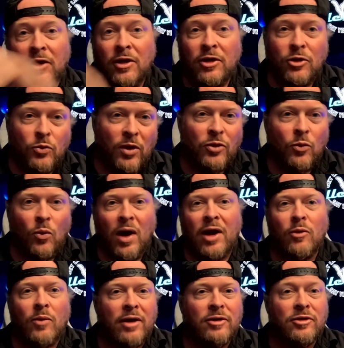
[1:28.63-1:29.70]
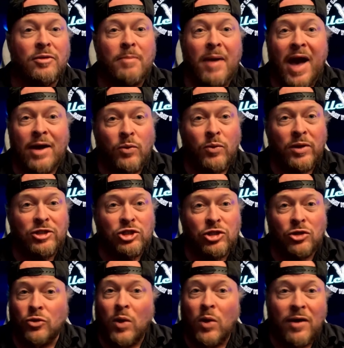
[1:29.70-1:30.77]
You'd run the wire around to the back
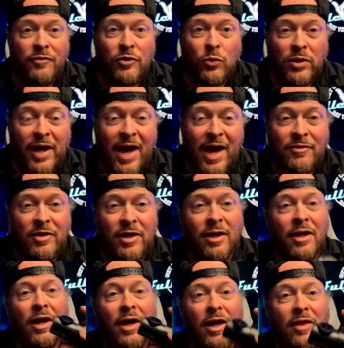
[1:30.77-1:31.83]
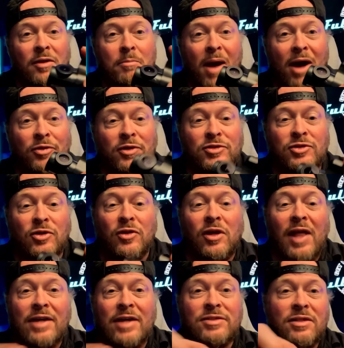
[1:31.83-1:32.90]
windshield or wherever you want to have it, and then mount this on the
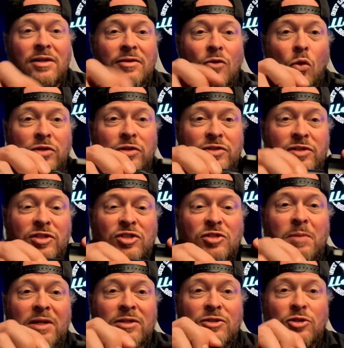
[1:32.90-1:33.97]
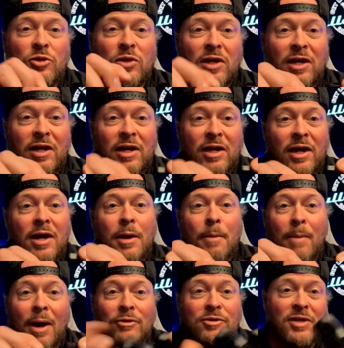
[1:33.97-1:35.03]
glass. And then of course this spins so you can get it
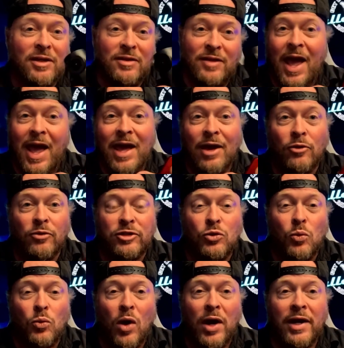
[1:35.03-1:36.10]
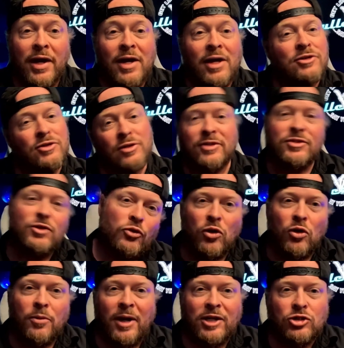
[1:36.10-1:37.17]
mounted at the angle that you want. So let's go throw it
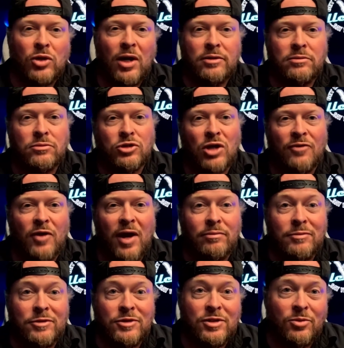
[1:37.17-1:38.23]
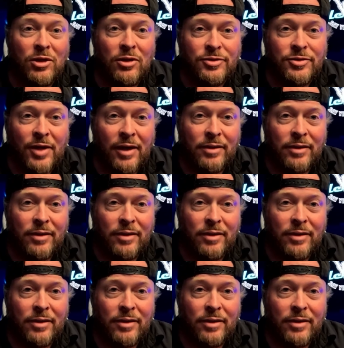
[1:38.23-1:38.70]
in my truck, drive around, and see what it looks like.